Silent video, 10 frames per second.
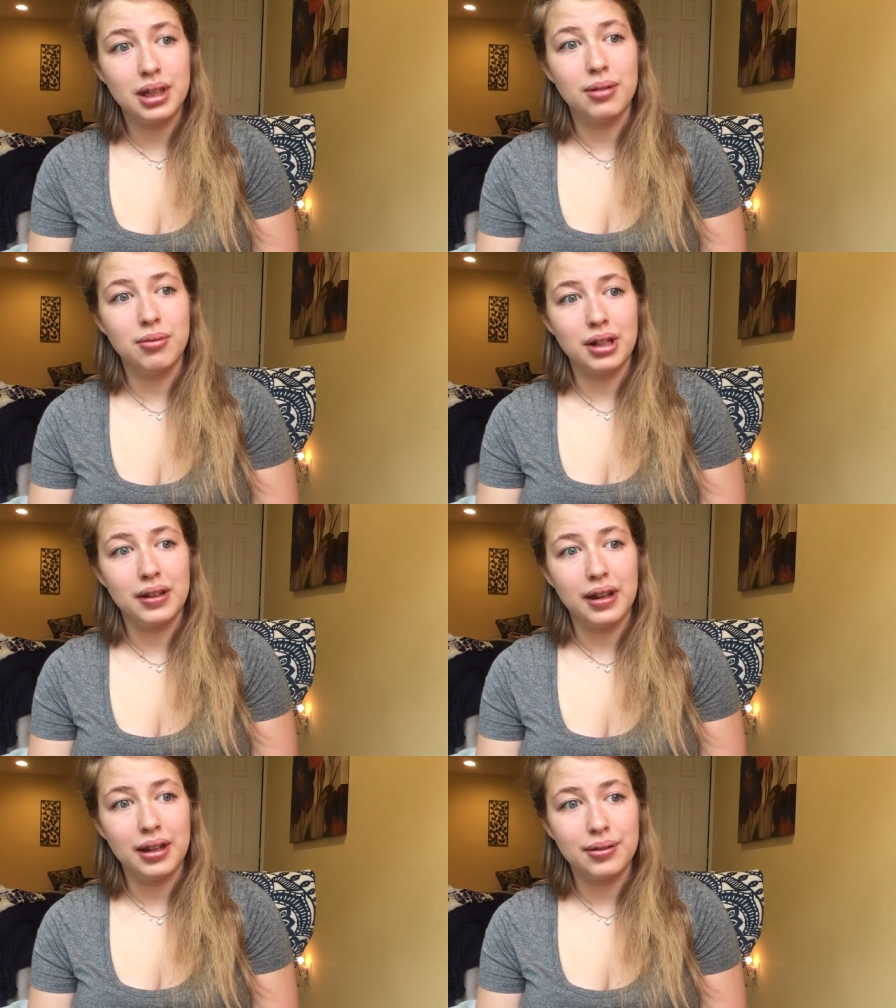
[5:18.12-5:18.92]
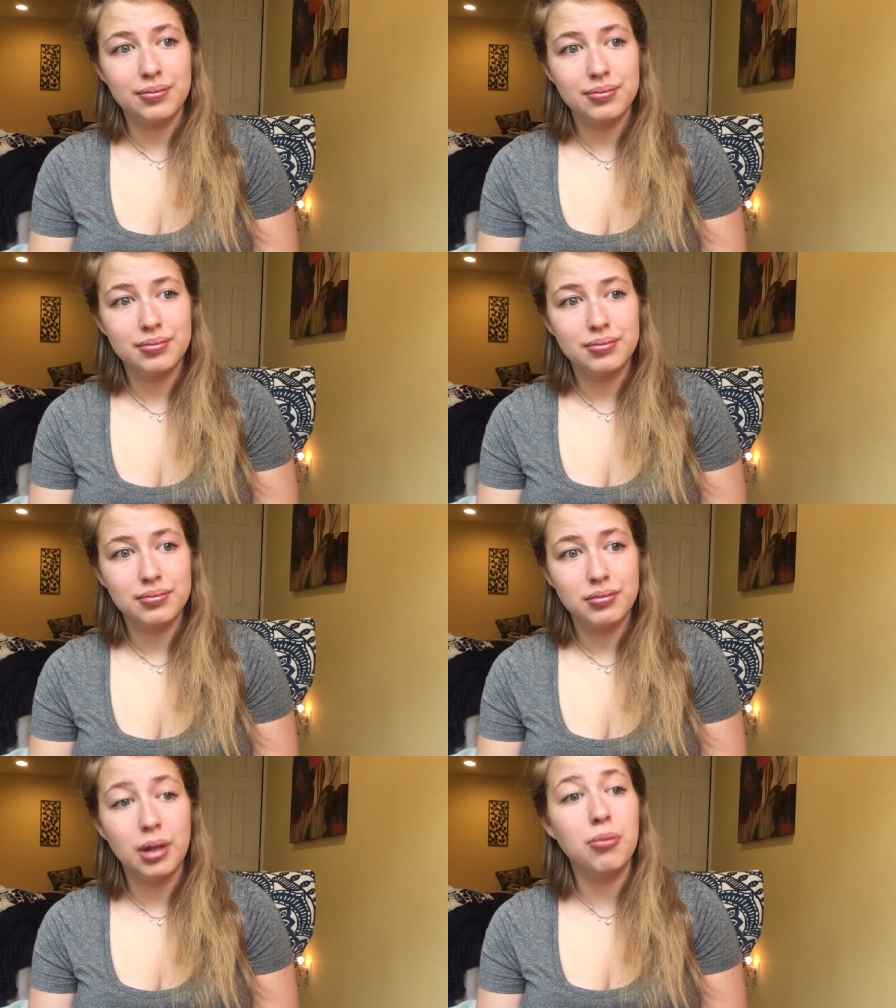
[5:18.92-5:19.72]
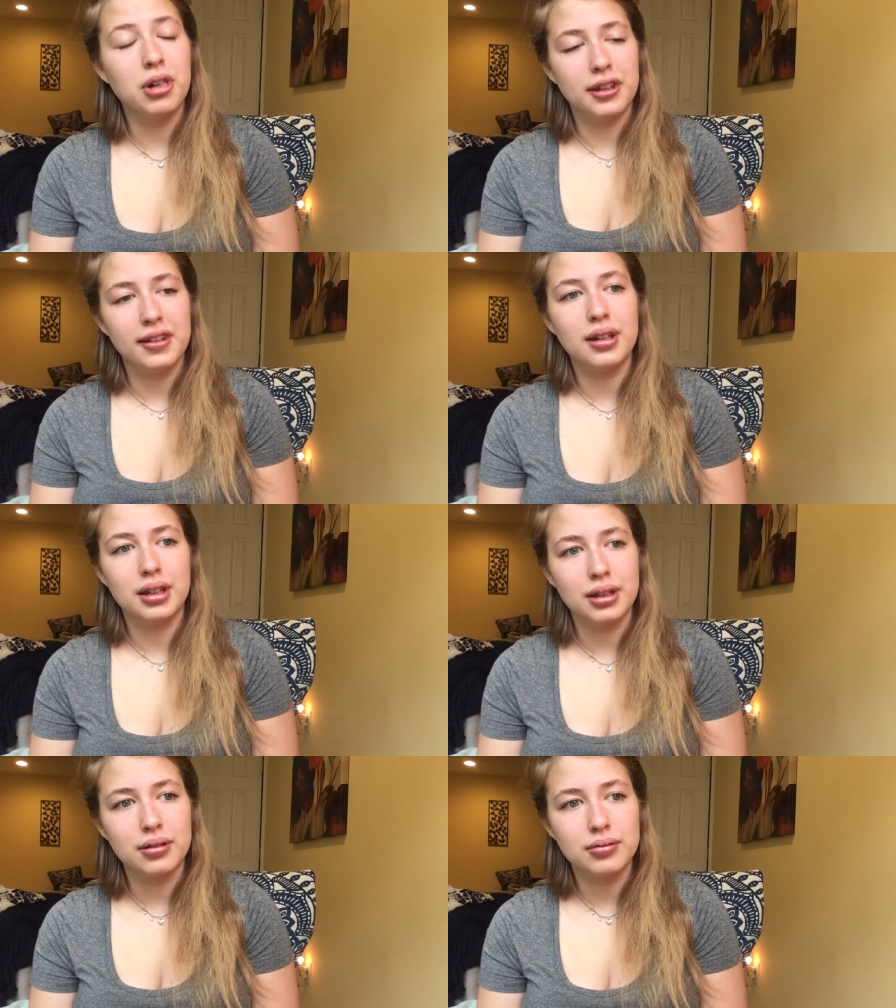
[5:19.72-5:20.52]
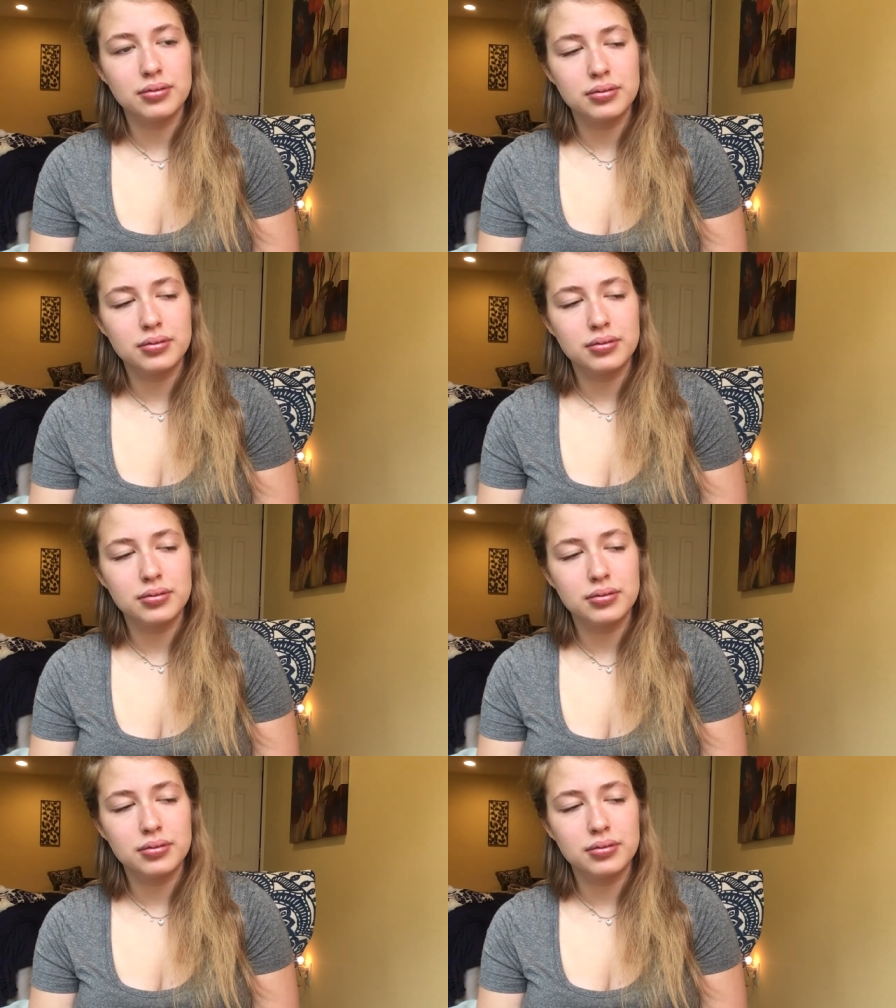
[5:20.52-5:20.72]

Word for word: in one day, in one sitting.